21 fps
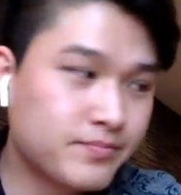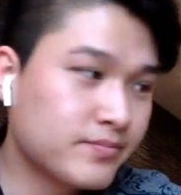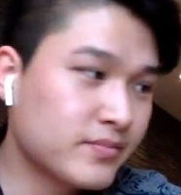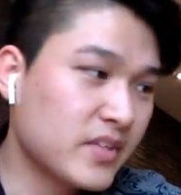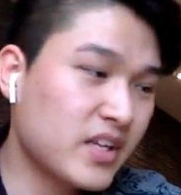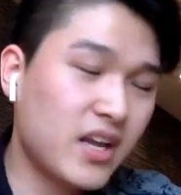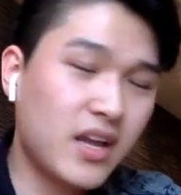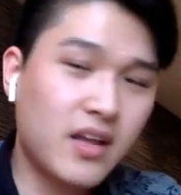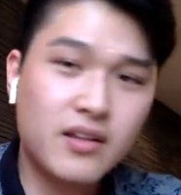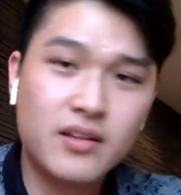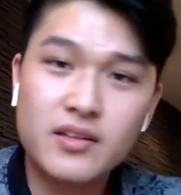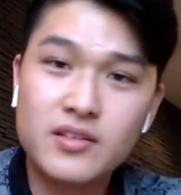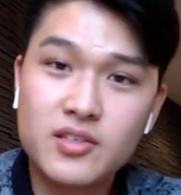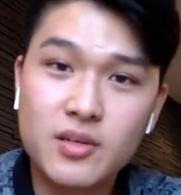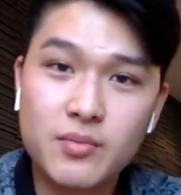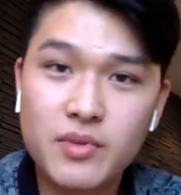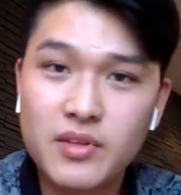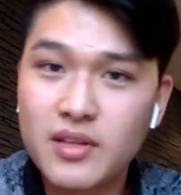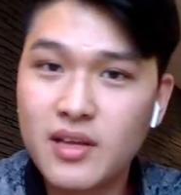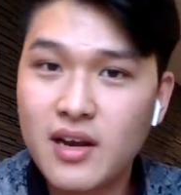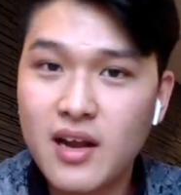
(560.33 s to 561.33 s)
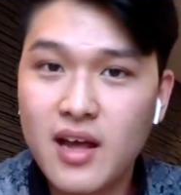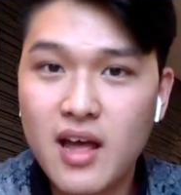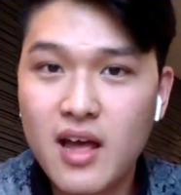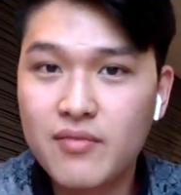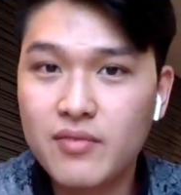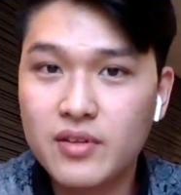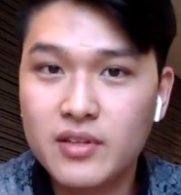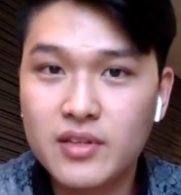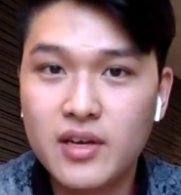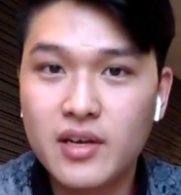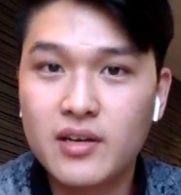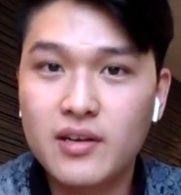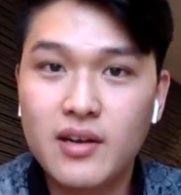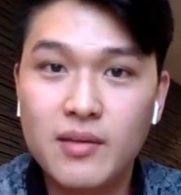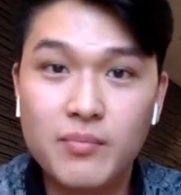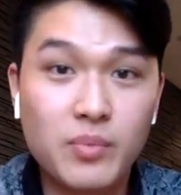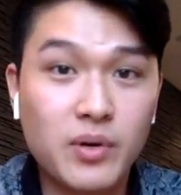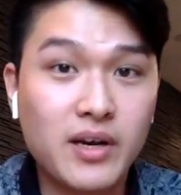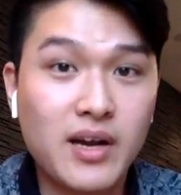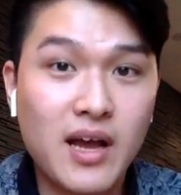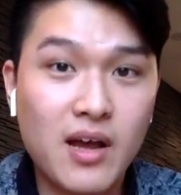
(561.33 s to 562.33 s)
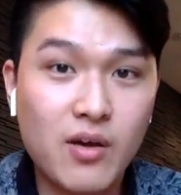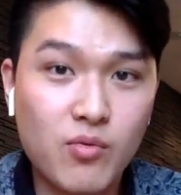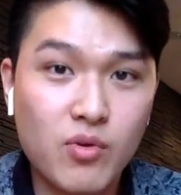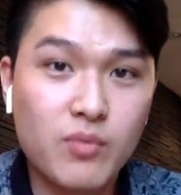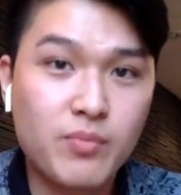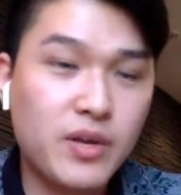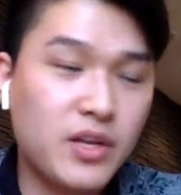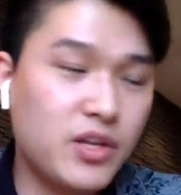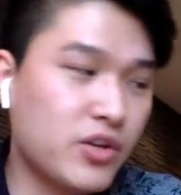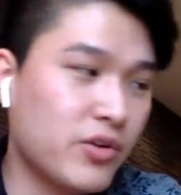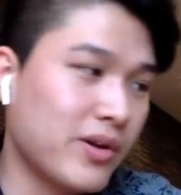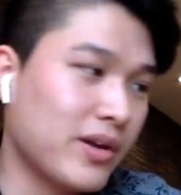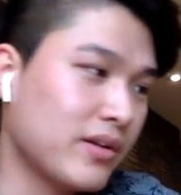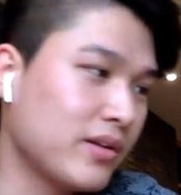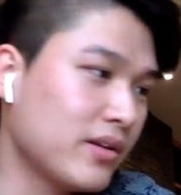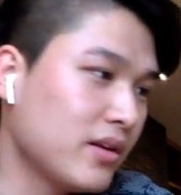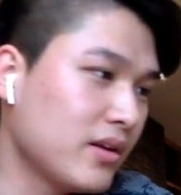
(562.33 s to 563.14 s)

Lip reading: yeah, something that I haven't done, but I will be doing.